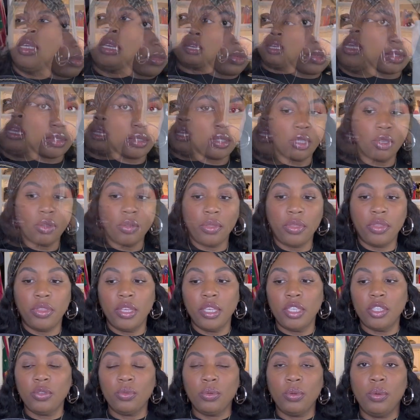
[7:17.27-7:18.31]
So
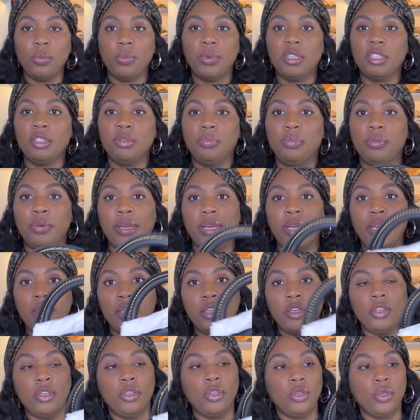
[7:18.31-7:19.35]
this one was brand
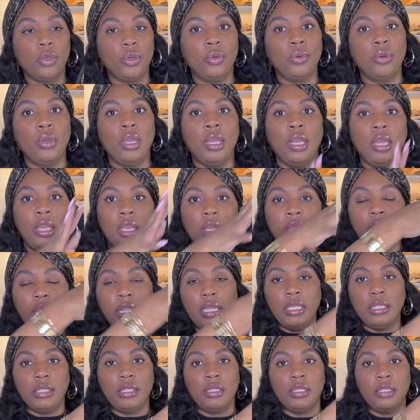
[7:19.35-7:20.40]
new.
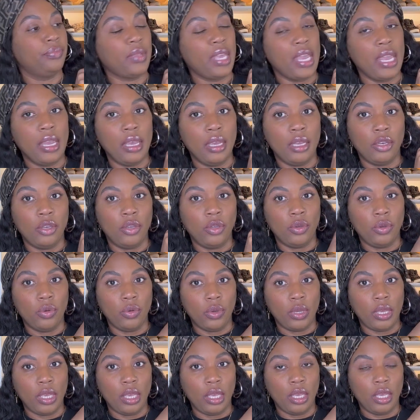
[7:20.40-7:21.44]
This handle
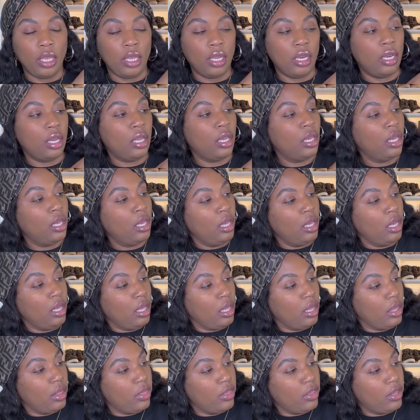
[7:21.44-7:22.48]
and
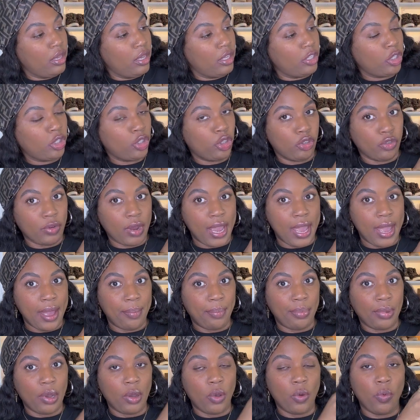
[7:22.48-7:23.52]
the strap
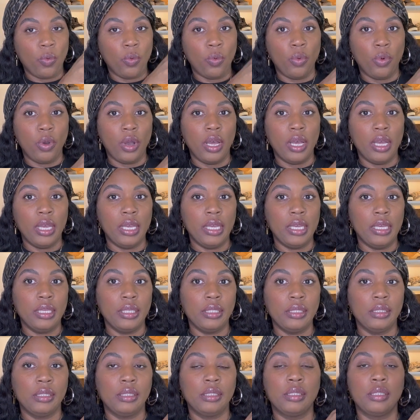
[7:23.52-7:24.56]

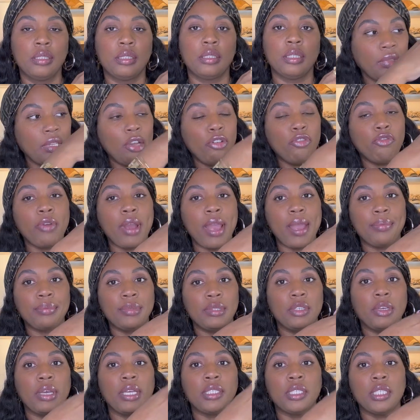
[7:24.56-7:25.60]
was wrapped.
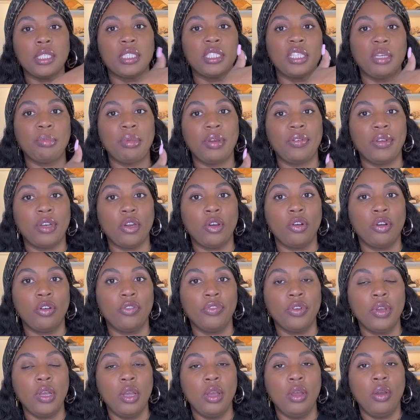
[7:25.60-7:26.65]
So I took some of it off
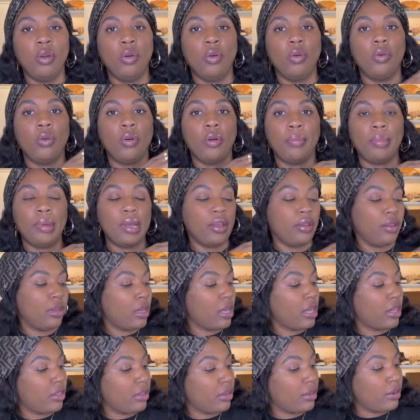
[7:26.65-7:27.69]
on my
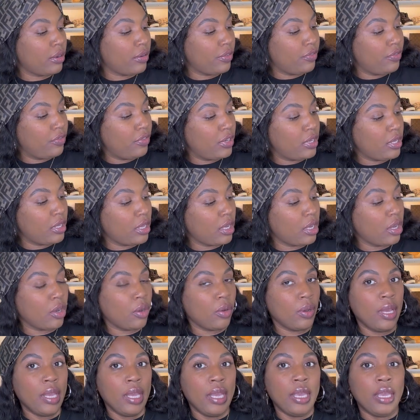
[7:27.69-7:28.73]
other video.
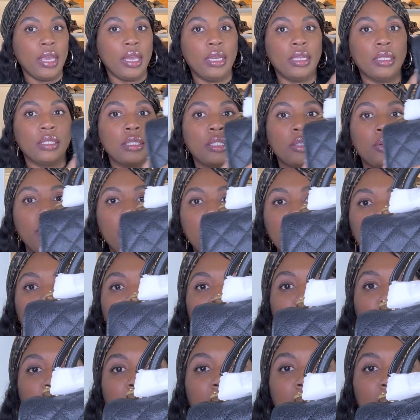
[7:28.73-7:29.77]
And it still has the
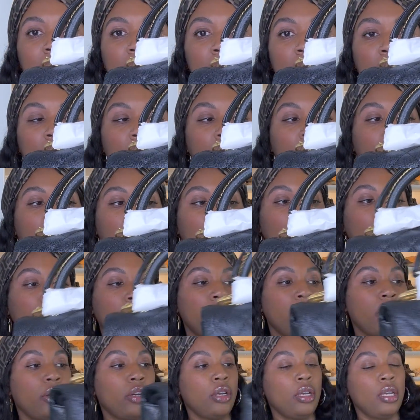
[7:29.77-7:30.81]
plastic
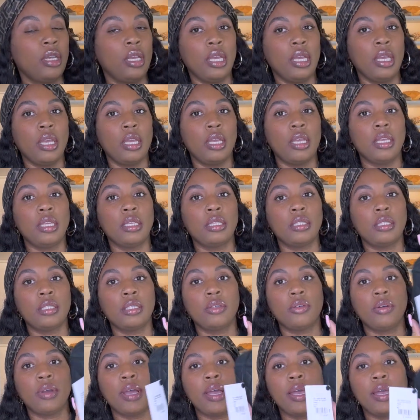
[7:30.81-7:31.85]
here. It still
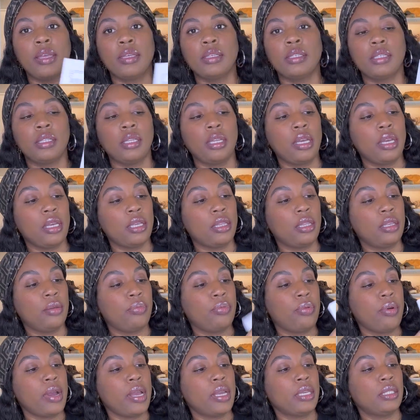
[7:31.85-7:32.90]
has like the
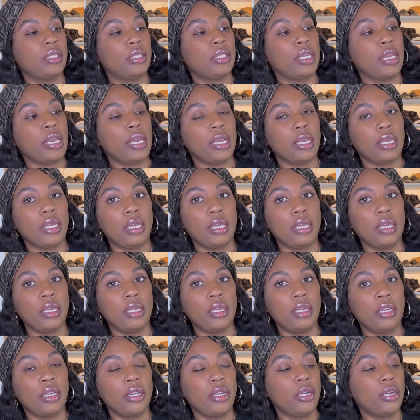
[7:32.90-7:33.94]
price tag
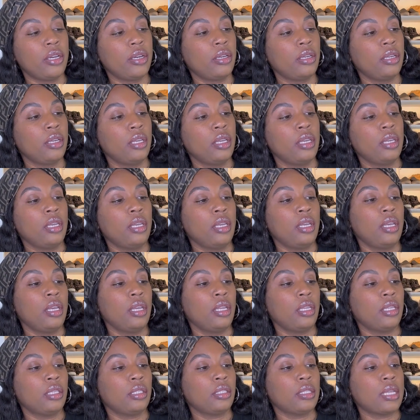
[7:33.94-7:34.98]
here. And
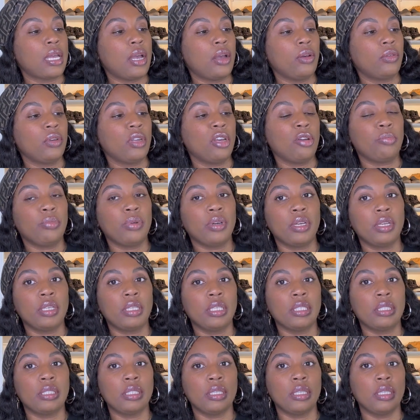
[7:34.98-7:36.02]
the style number.
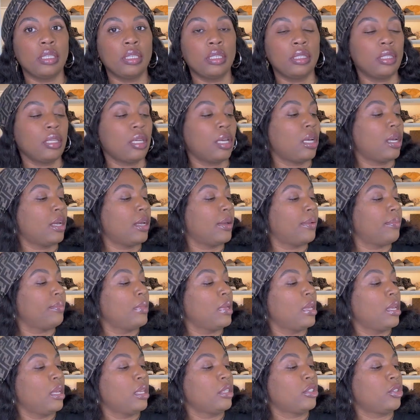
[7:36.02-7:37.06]
This is
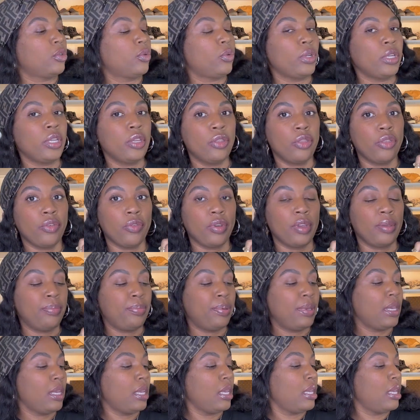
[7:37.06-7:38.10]

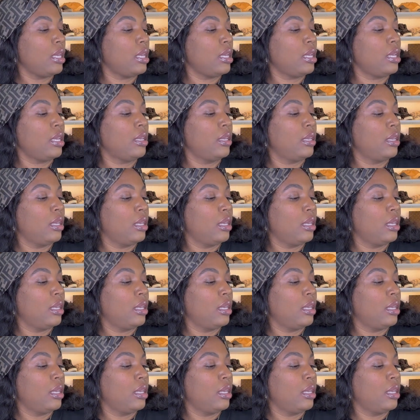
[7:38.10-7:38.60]
23P.